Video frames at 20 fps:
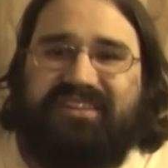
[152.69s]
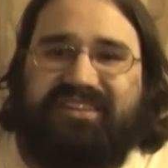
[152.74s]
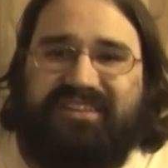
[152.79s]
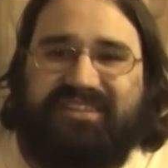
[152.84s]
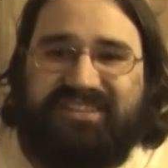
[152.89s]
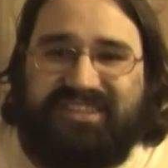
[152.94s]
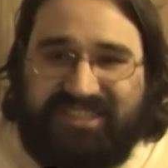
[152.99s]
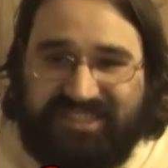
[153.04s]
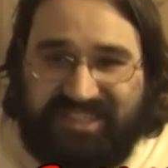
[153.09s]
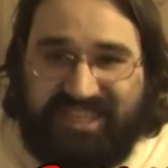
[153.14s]

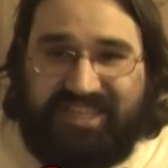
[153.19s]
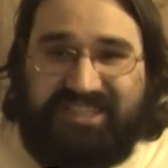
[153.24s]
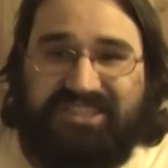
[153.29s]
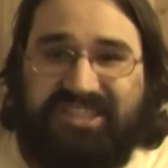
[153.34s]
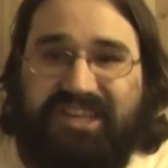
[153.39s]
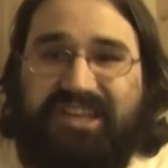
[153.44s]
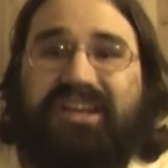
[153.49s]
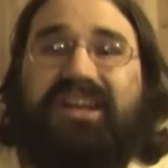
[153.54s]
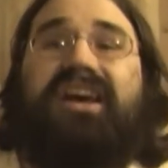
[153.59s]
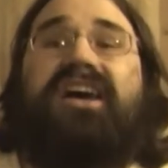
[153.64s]

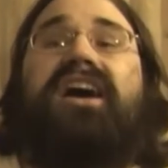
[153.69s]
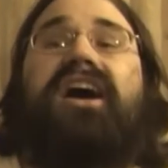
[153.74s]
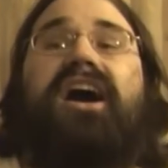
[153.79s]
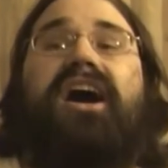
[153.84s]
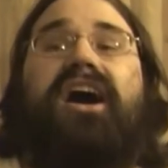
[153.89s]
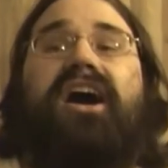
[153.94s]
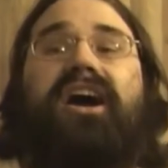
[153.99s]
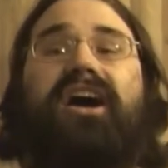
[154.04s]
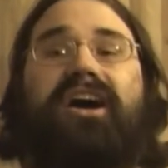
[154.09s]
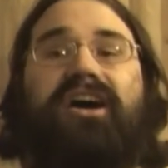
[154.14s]
decision
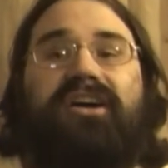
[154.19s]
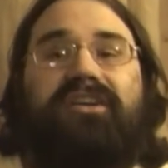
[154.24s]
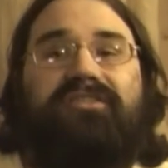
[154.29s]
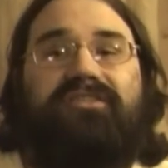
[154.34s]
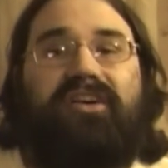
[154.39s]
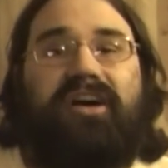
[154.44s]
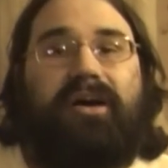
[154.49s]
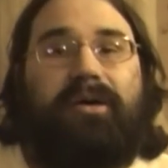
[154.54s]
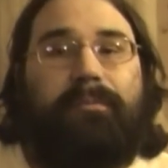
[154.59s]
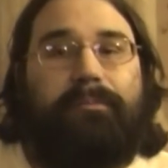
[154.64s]

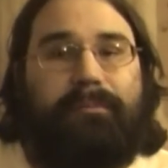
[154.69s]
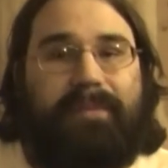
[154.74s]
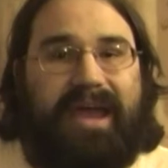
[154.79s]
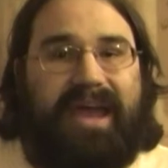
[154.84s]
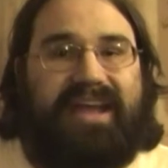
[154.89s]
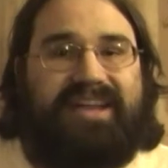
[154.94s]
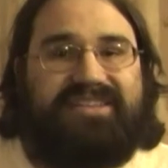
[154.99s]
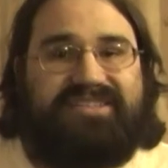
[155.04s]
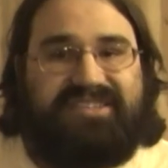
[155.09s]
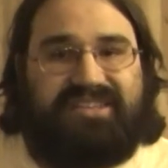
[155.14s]
of
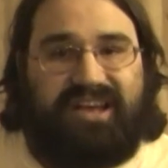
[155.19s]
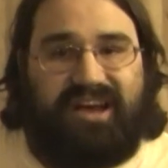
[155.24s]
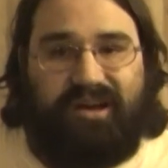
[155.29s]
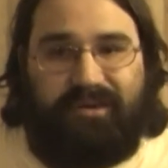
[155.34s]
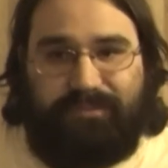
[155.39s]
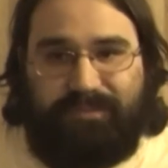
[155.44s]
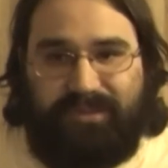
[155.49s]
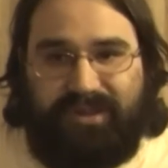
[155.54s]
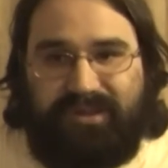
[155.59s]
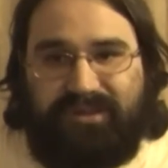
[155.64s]
Matt
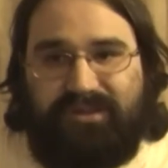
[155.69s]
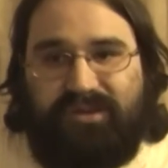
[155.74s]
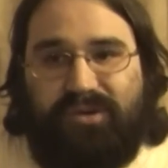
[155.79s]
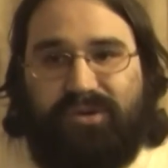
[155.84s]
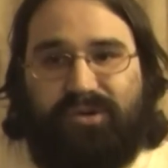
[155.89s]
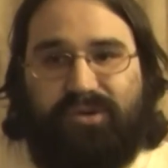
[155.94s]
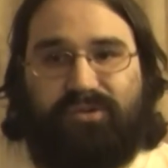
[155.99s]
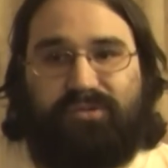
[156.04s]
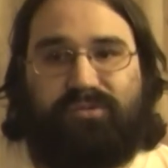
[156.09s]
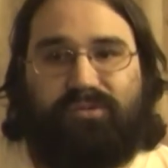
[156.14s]
Selman,
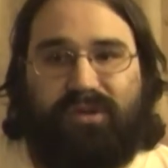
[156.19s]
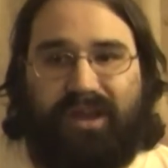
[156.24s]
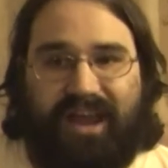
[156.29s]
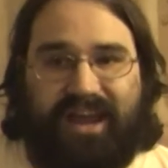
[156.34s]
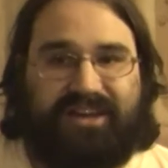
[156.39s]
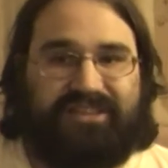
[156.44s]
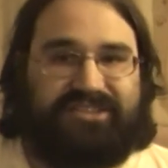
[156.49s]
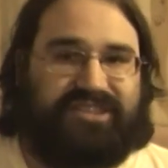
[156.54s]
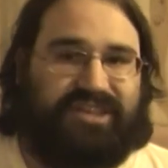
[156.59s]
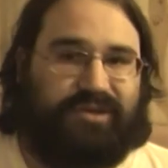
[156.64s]
who
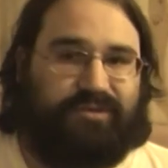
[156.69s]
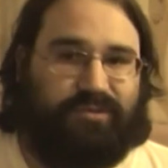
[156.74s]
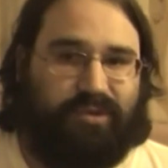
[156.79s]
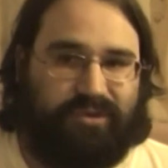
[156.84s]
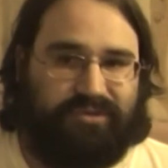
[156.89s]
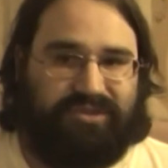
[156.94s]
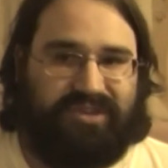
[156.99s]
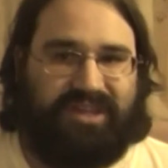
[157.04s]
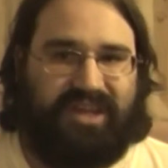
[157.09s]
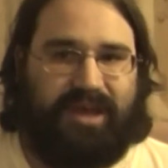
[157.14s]
actually
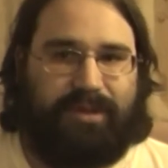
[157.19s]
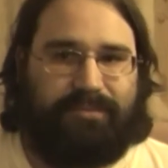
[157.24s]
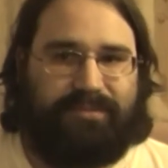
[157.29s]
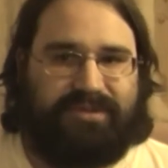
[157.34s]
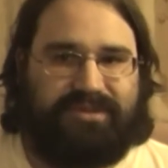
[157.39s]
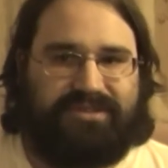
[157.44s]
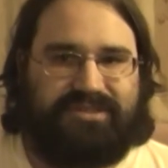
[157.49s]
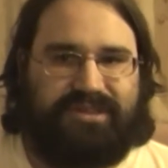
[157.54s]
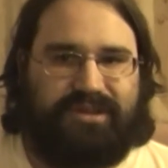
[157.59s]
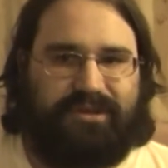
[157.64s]
wrote the
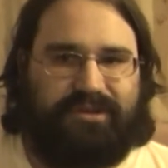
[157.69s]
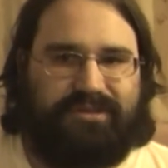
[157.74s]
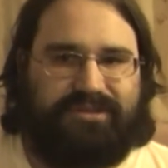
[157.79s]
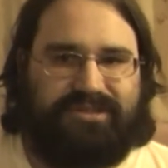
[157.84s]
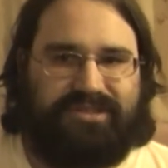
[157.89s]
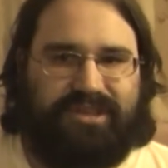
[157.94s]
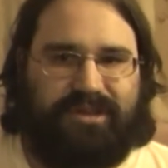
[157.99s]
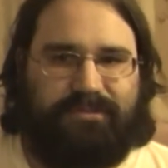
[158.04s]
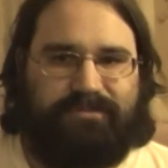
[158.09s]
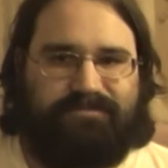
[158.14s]
episode,
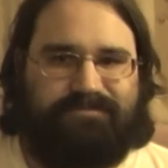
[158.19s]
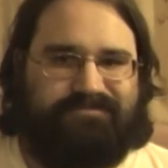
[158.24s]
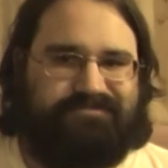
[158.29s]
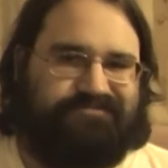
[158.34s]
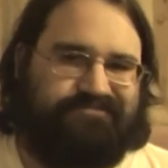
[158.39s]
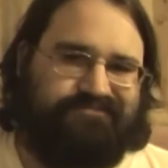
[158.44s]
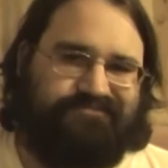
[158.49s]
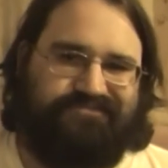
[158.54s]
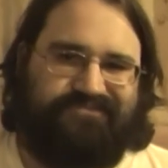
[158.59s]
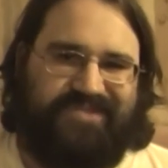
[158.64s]
so
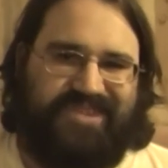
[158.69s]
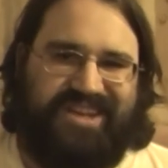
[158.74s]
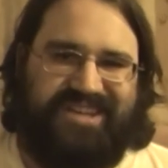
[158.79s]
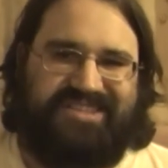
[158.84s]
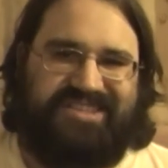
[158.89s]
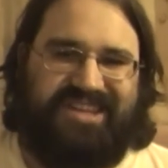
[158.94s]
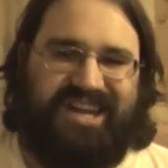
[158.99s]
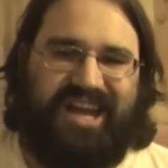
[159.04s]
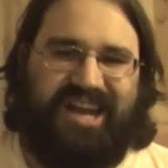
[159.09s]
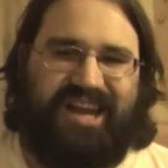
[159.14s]

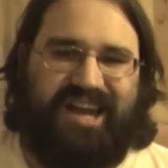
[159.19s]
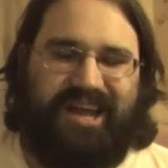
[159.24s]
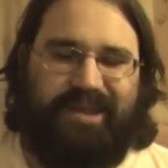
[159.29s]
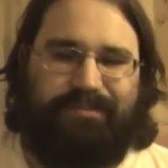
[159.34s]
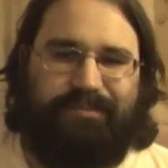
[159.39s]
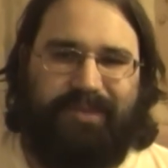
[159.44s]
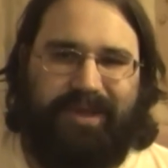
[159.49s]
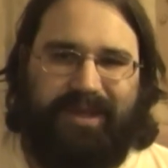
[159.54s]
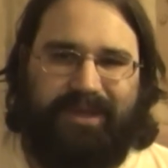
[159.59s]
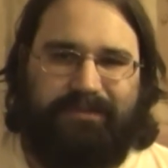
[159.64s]
it's not
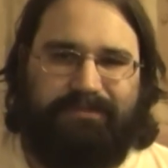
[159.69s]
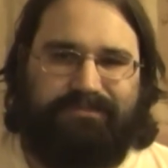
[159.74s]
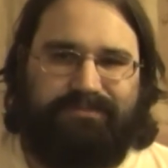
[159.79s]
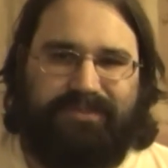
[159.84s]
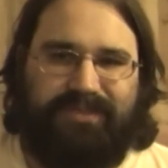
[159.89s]
on me.